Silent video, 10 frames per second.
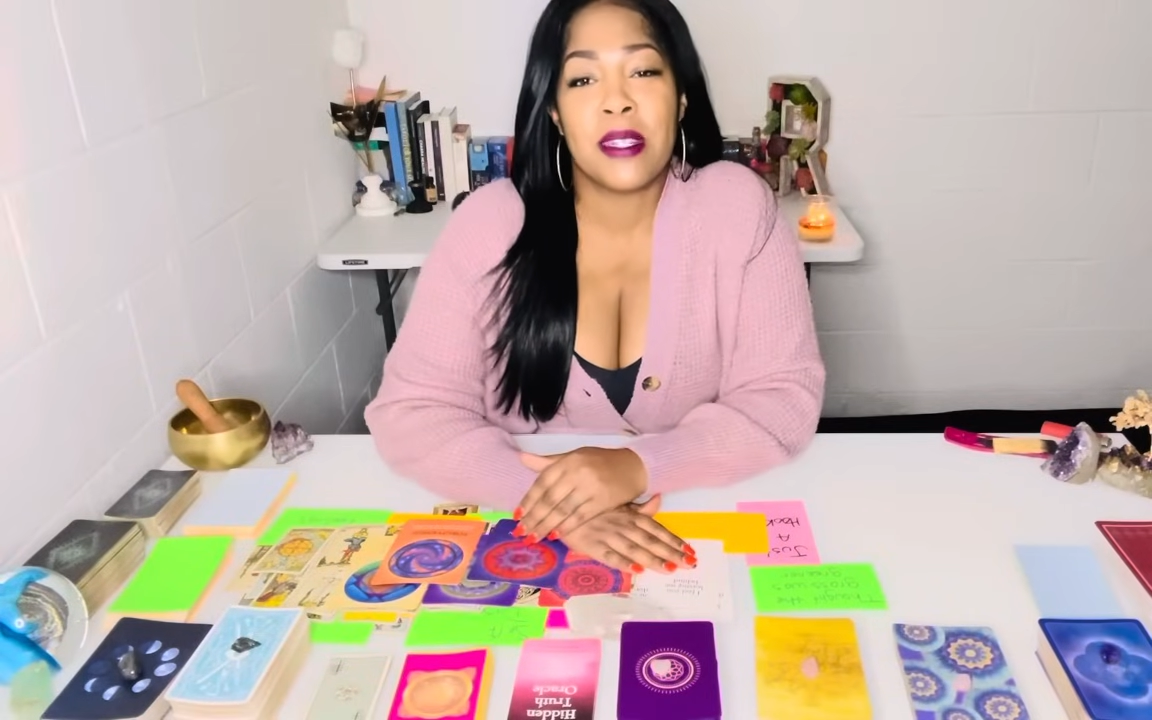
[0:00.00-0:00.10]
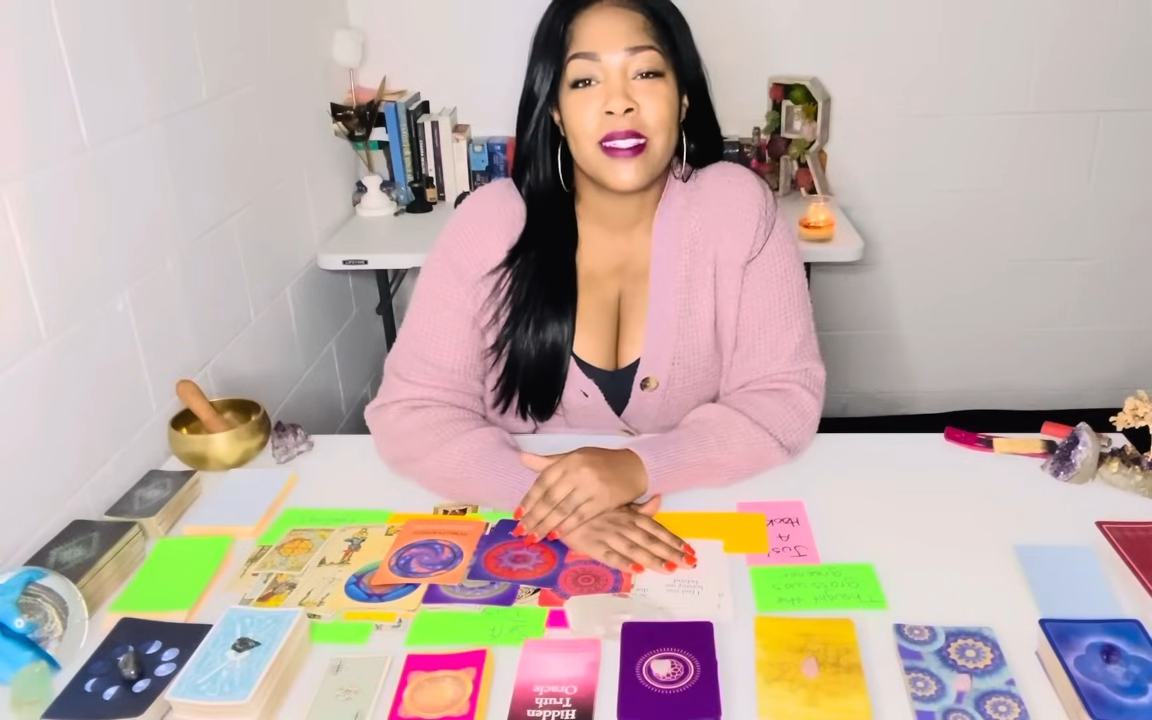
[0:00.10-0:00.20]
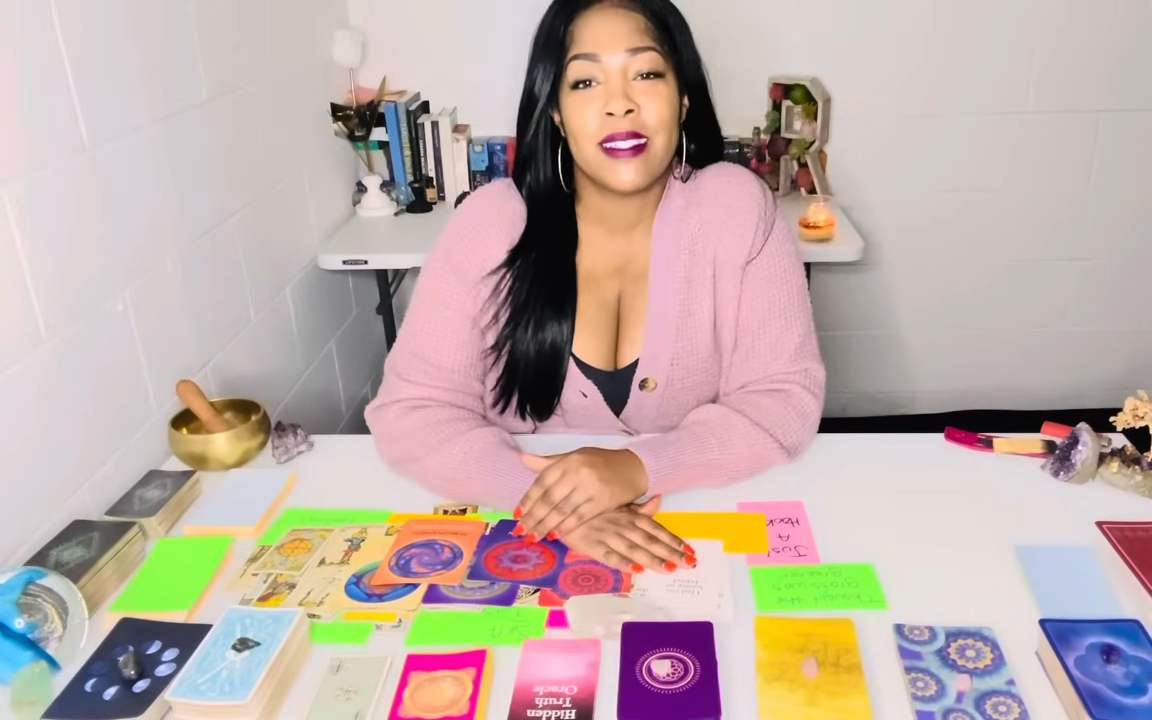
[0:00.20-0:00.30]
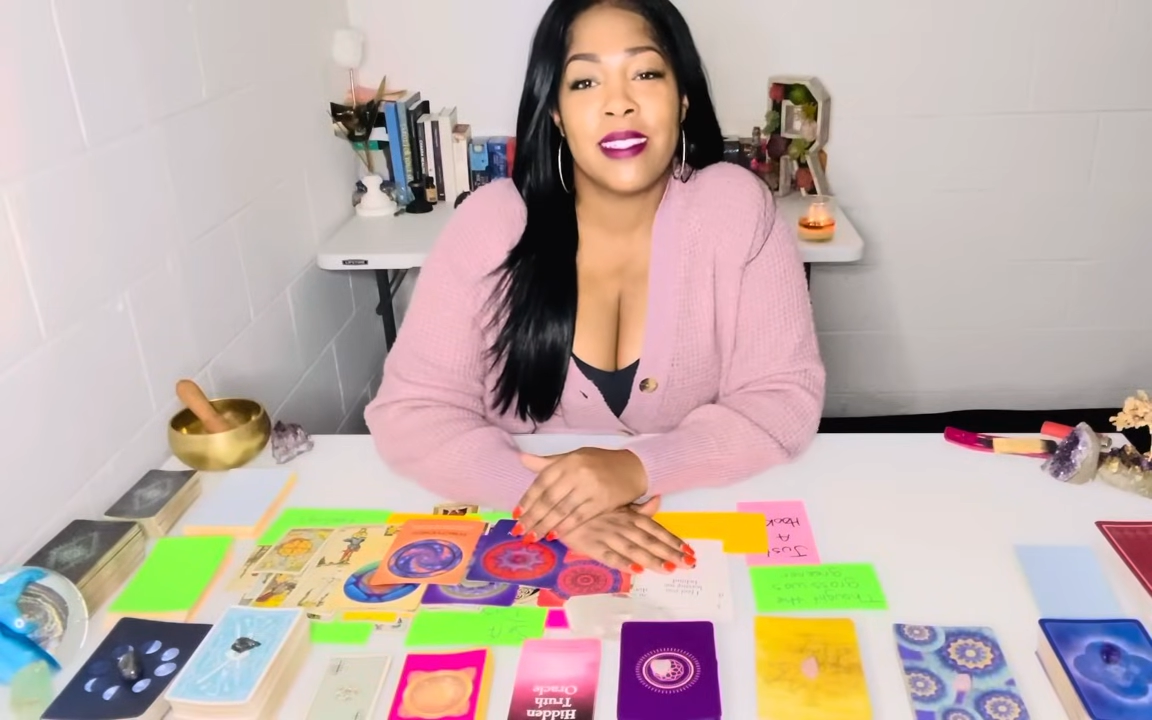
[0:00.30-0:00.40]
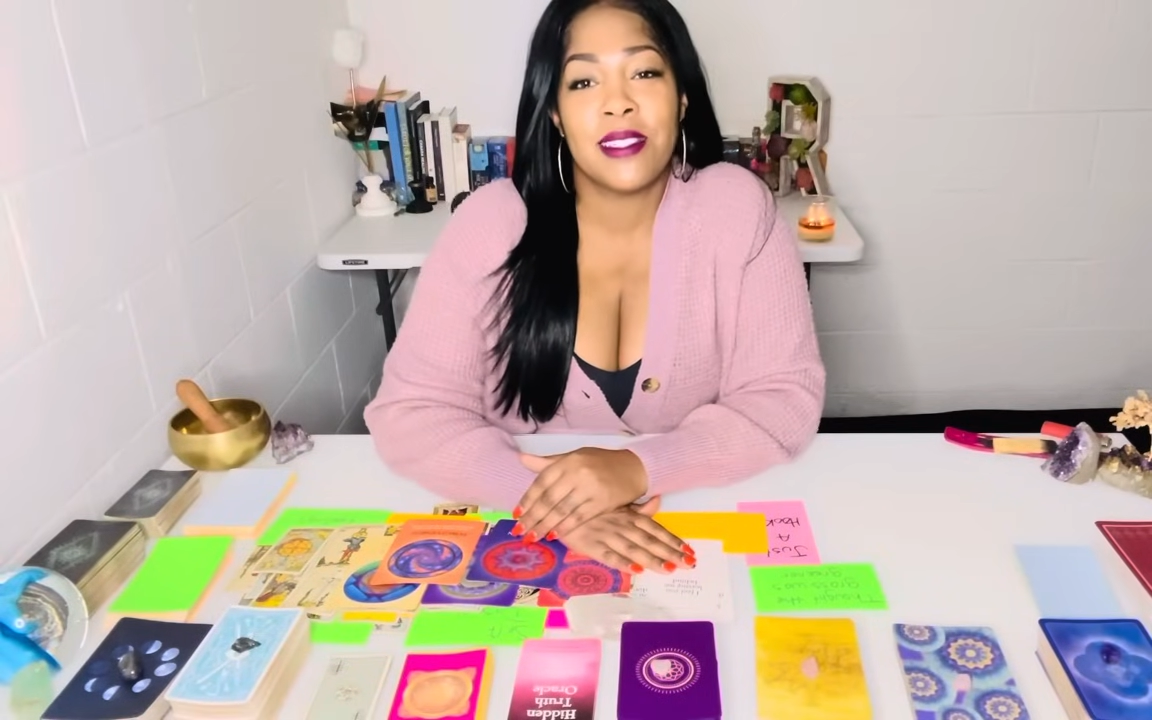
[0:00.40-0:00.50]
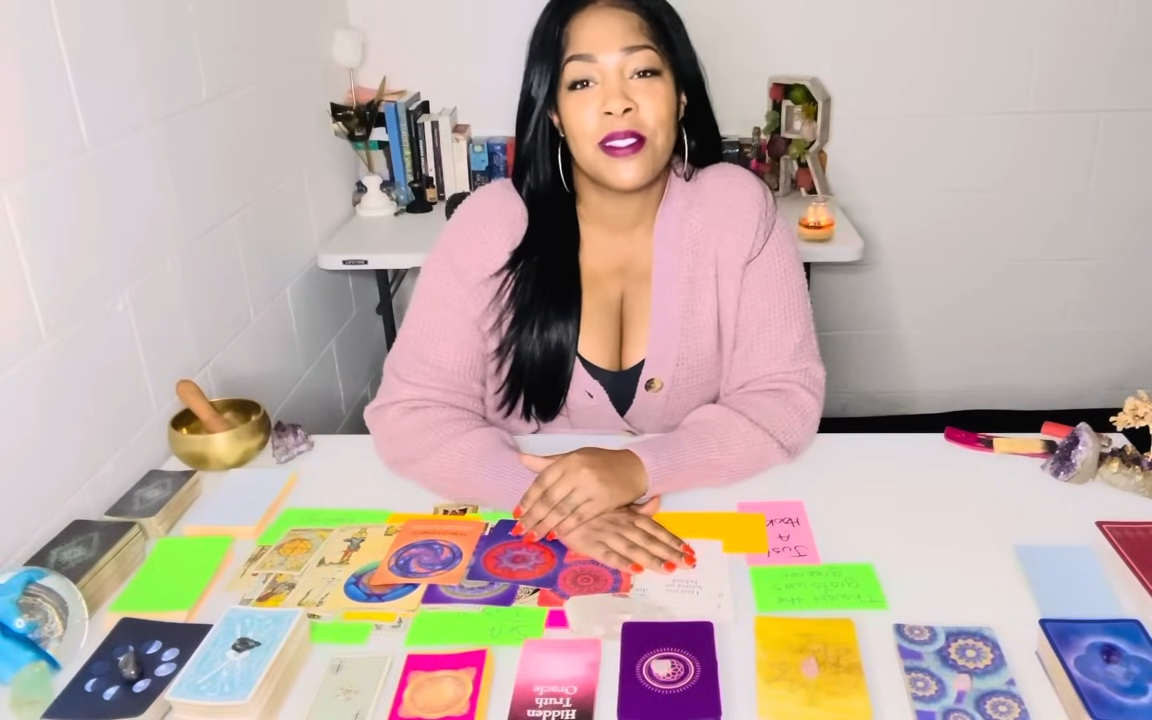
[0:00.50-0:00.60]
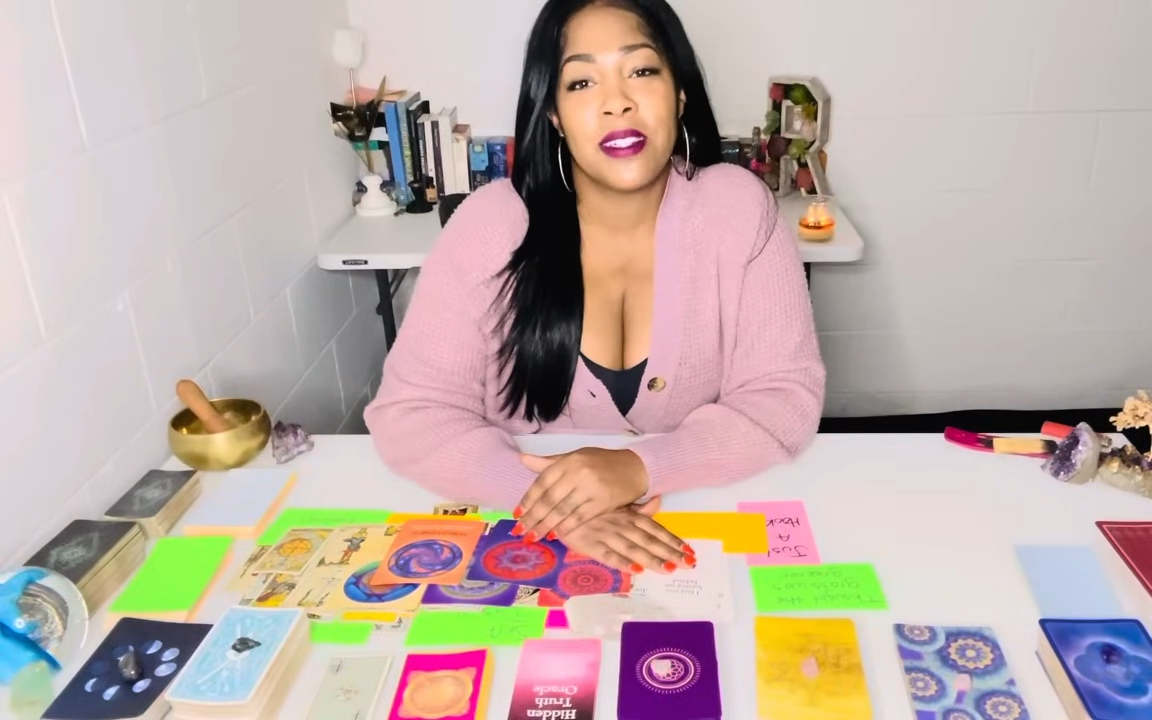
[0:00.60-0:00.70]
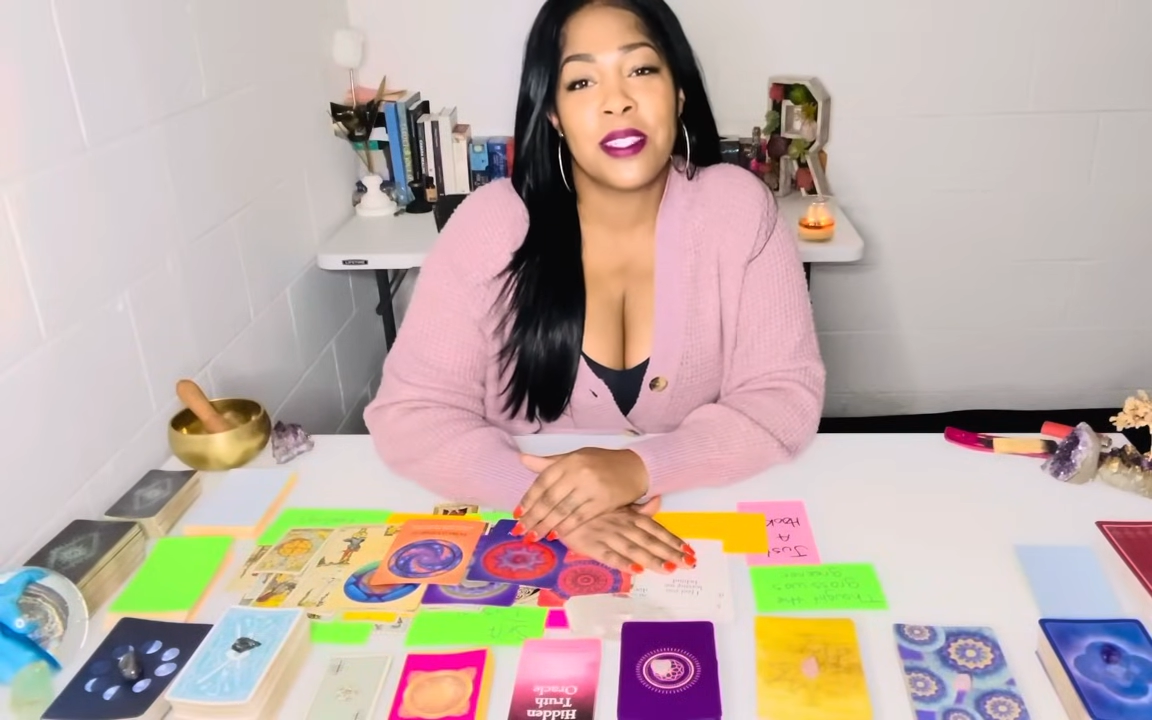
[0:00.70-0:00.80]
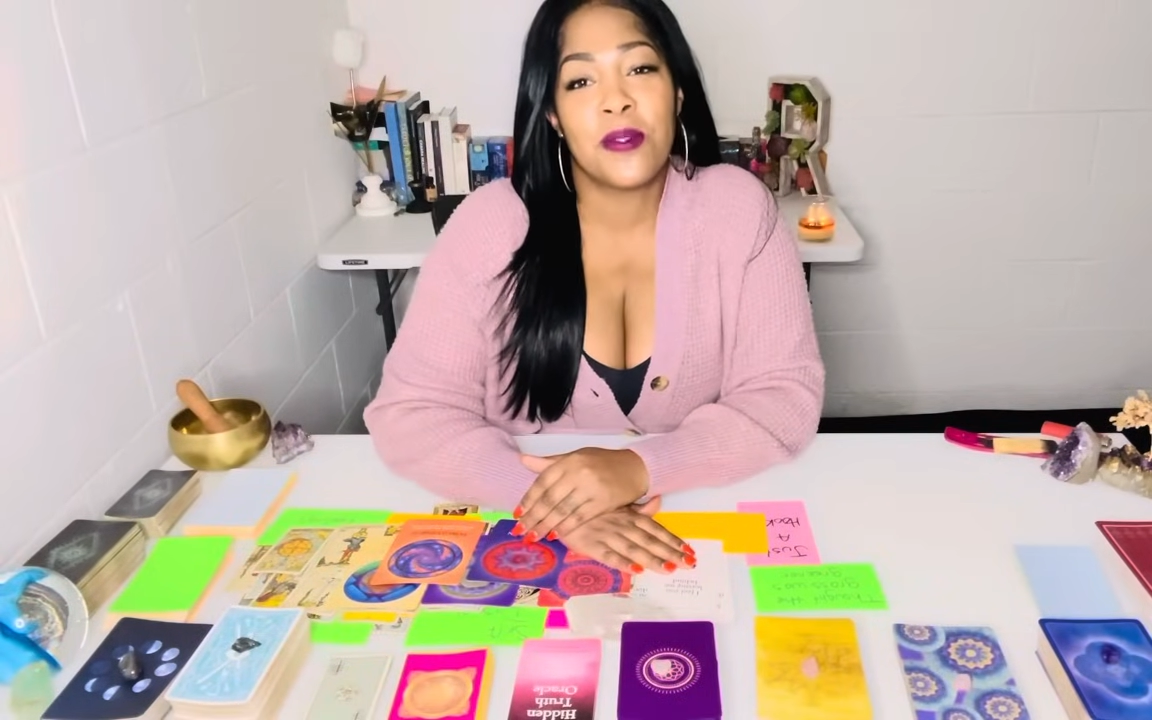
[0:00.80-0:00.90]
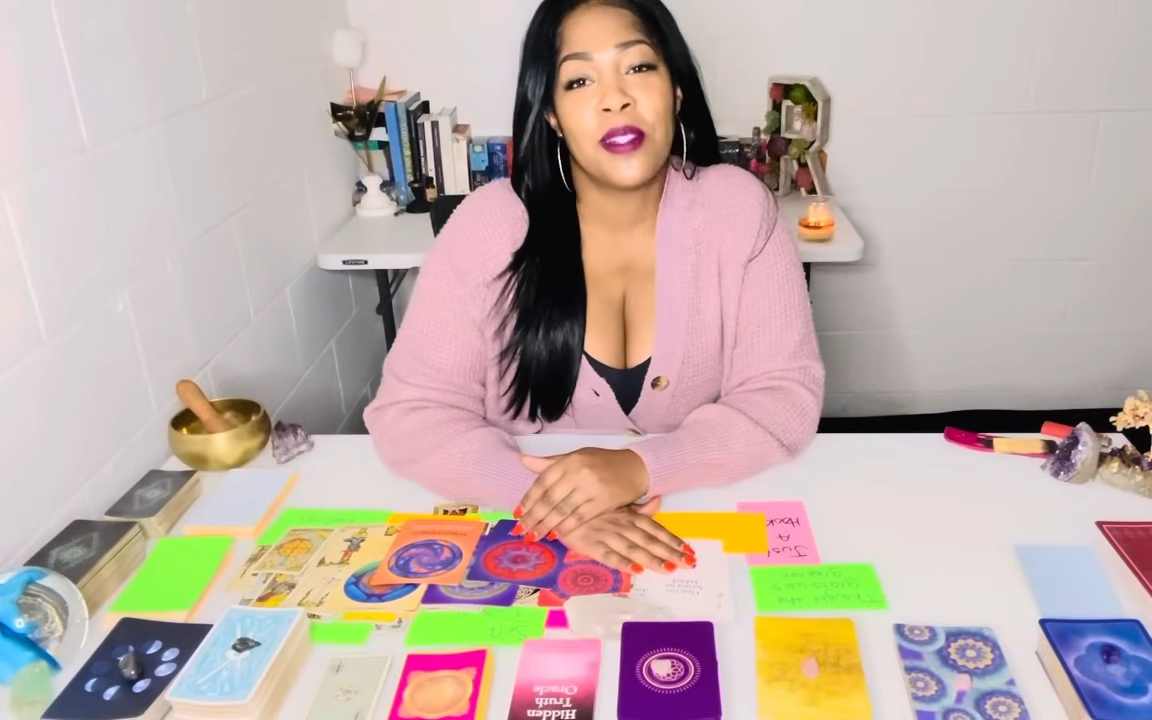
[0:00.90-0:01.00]
And I'll see you guys on the
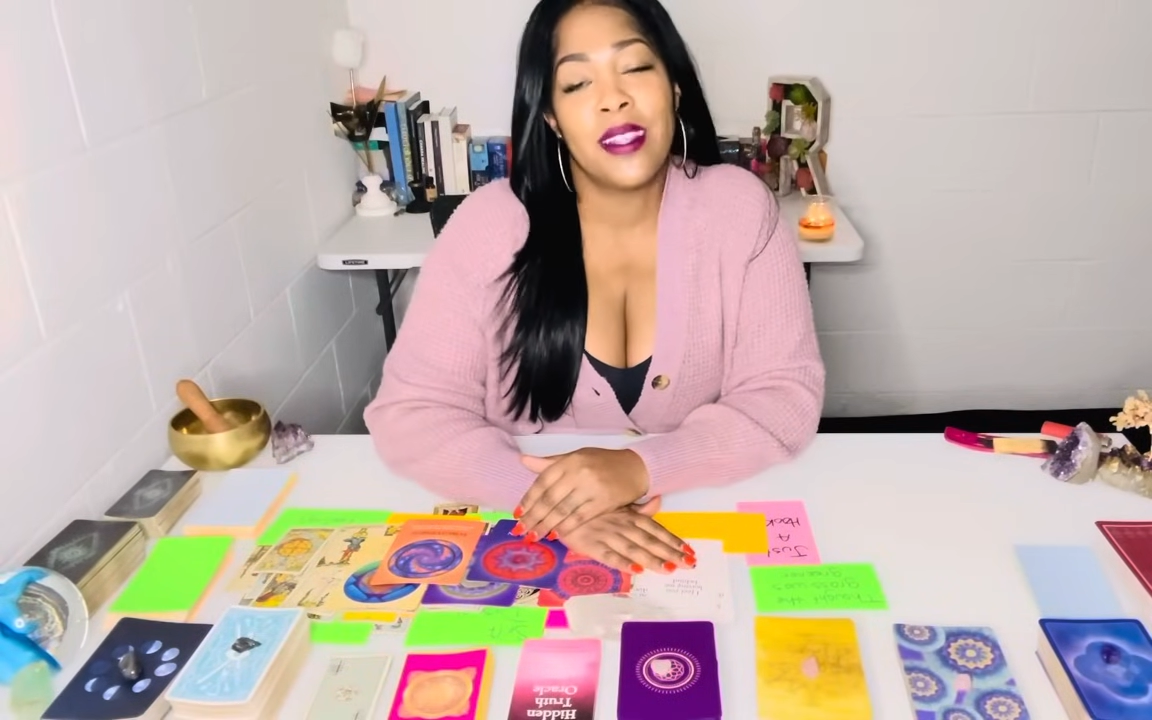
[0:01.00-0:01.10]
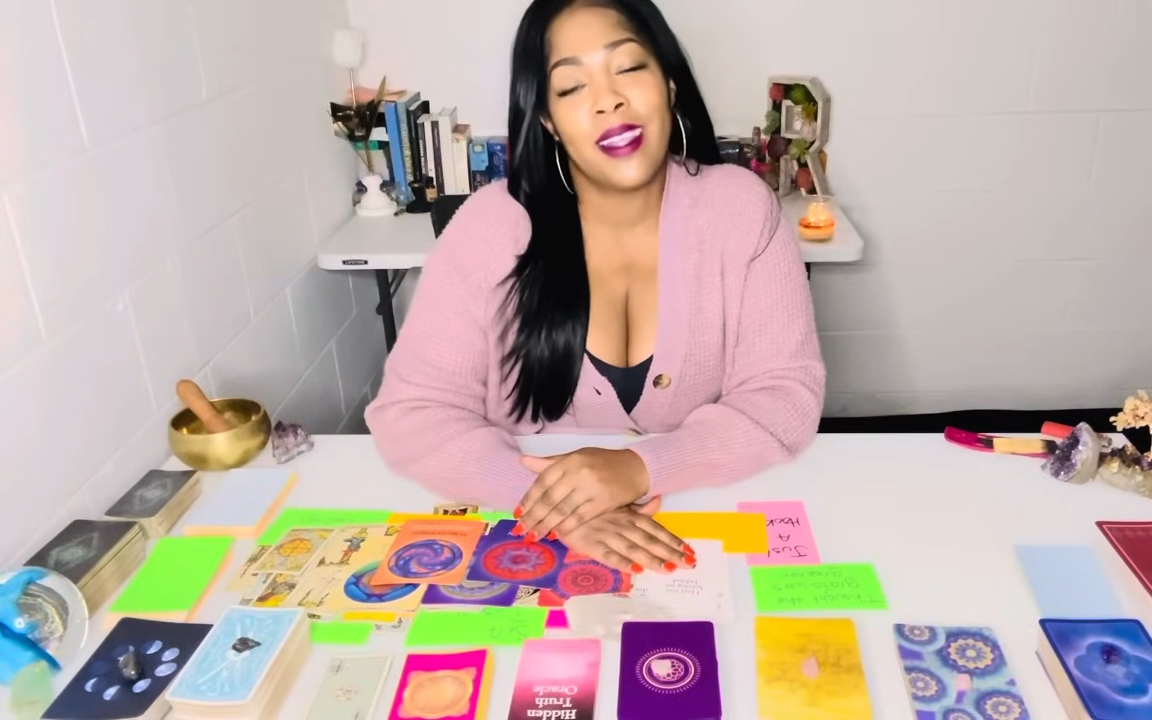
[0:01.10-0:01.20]
next one.